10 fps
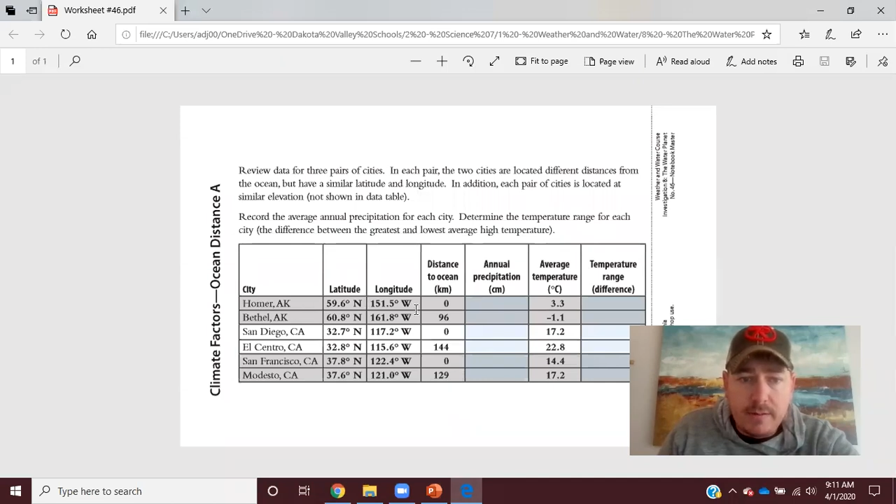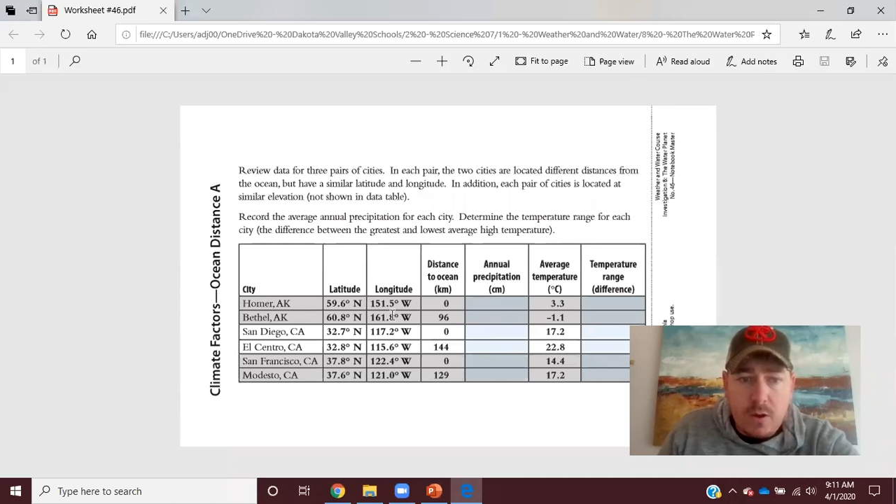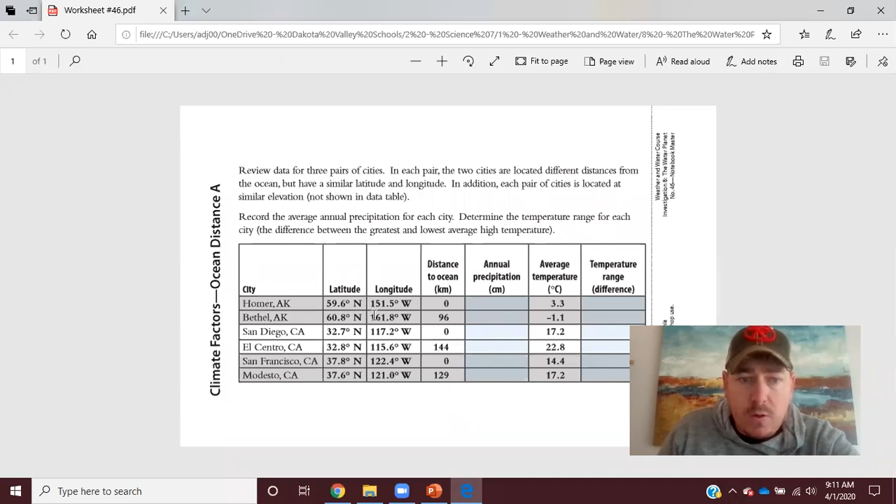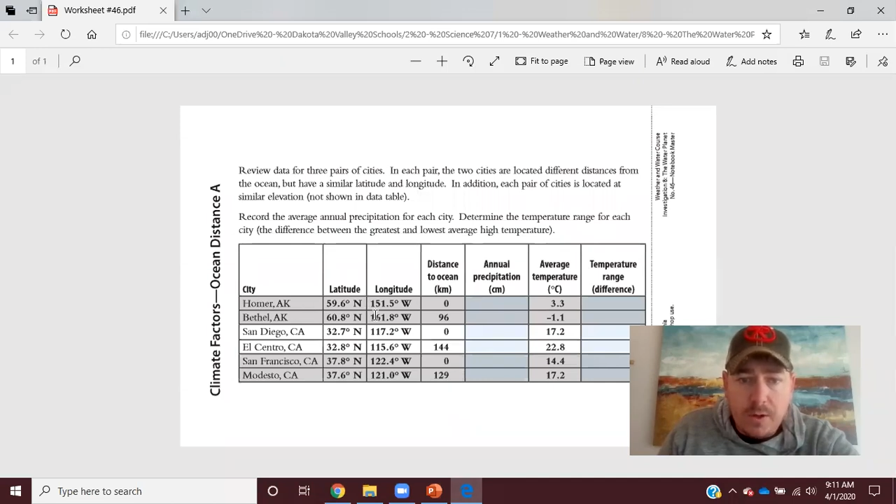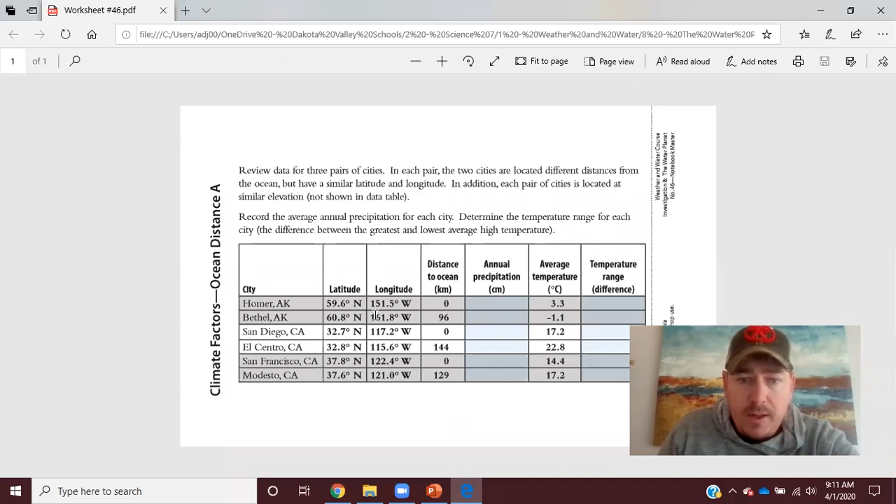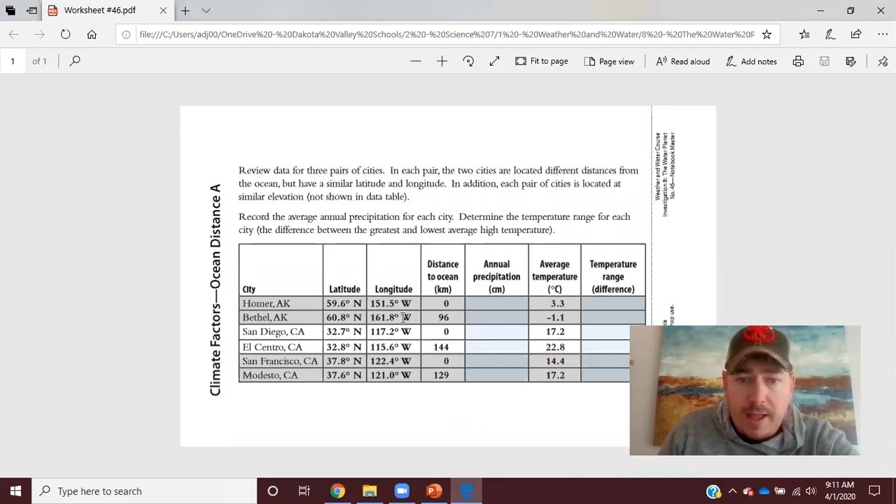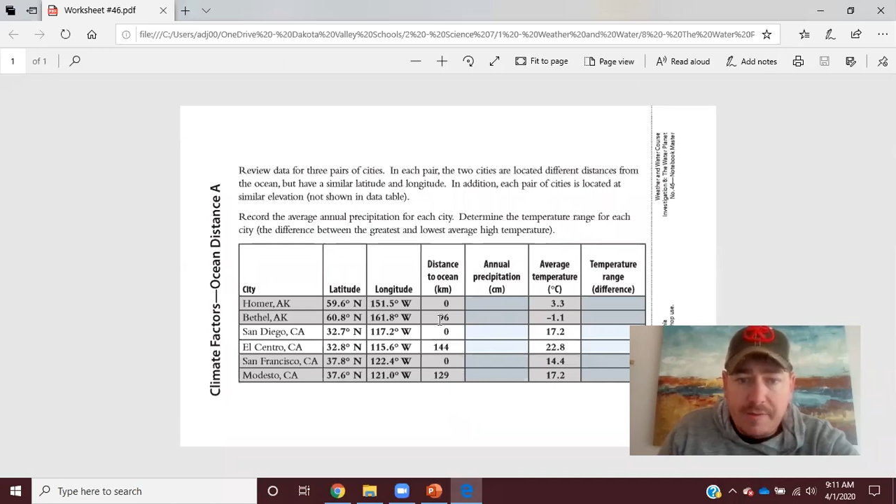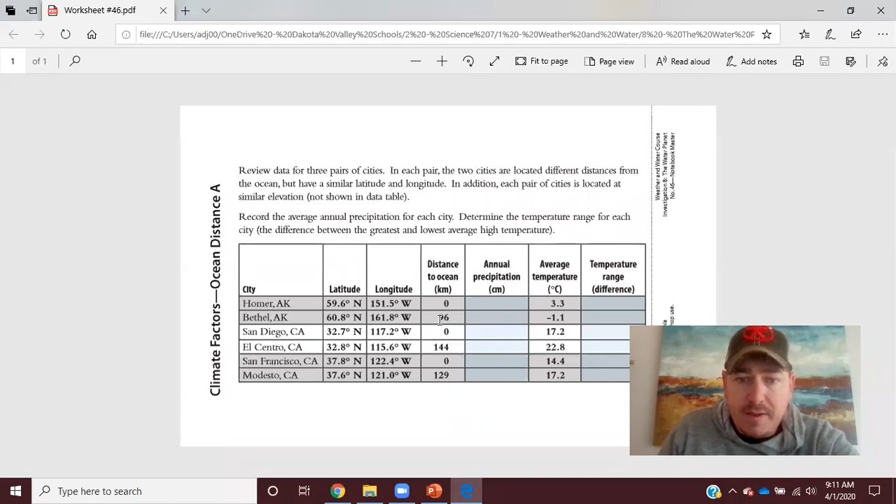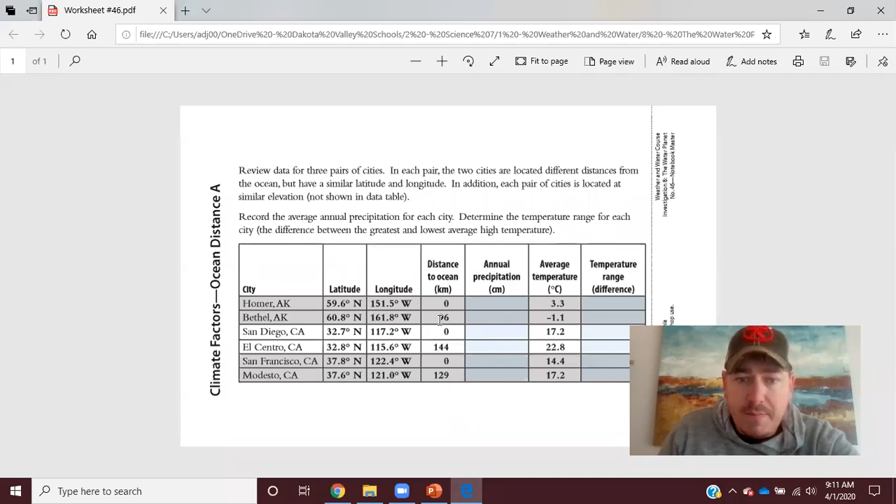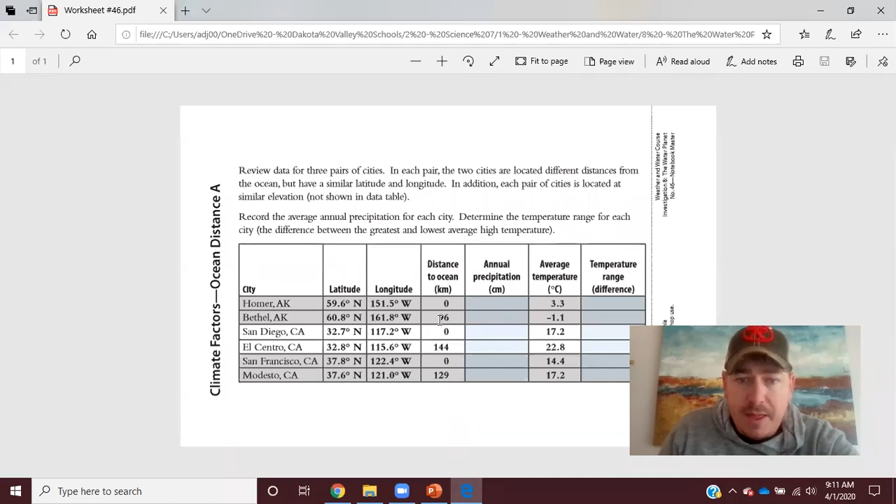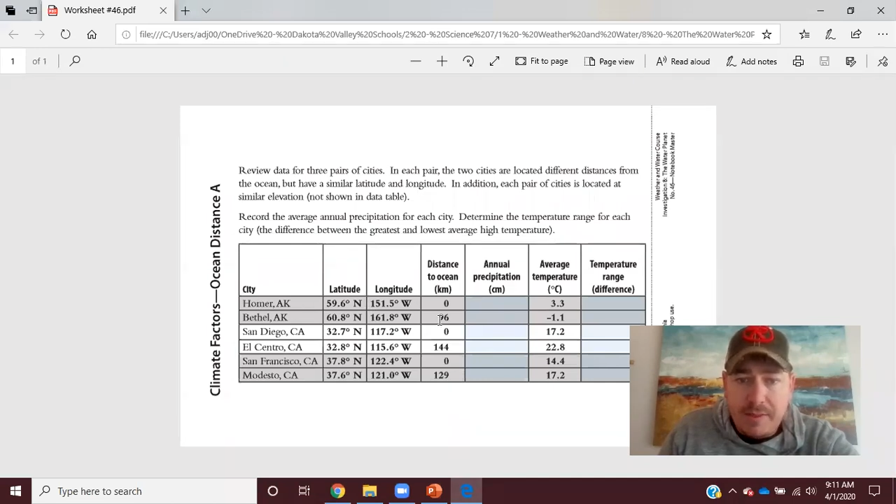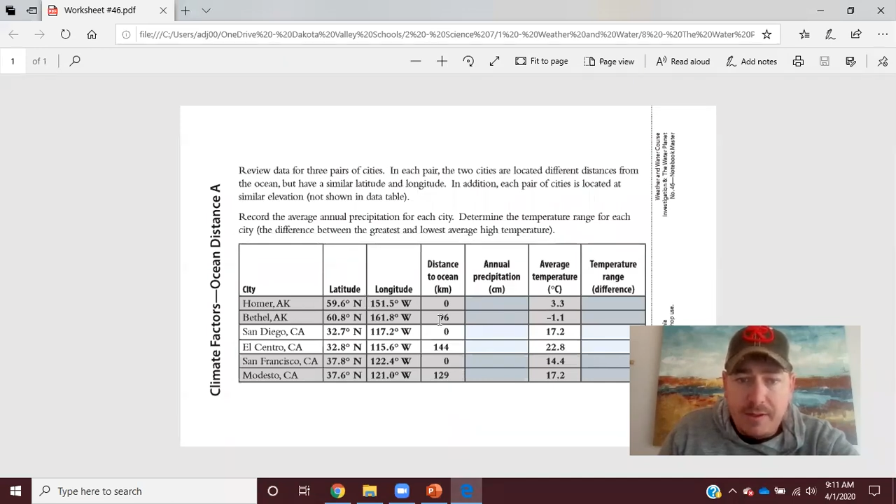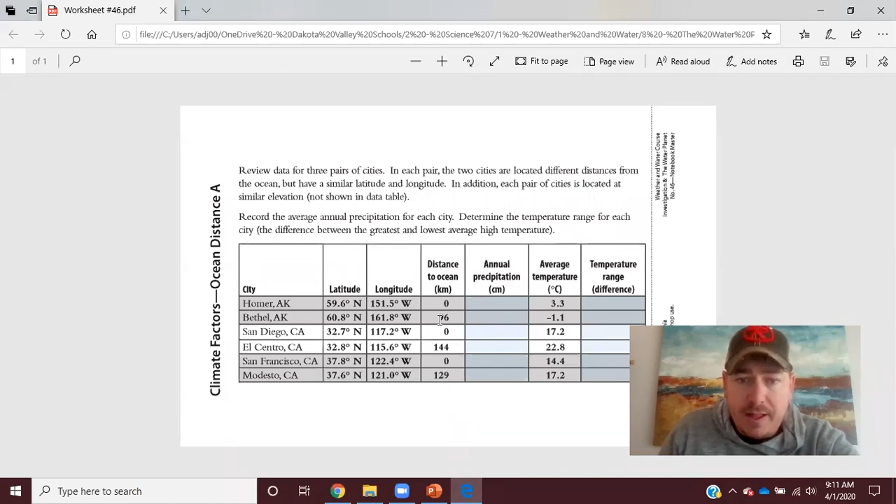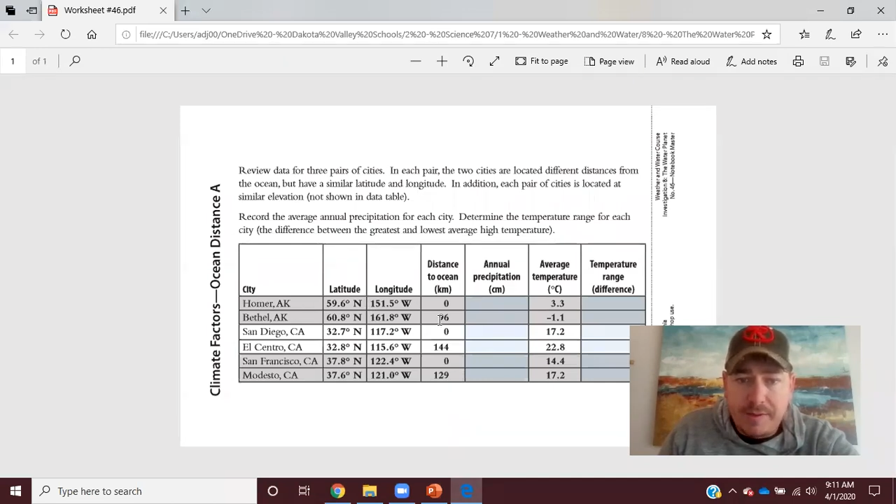Homer, Alaska, Bethel,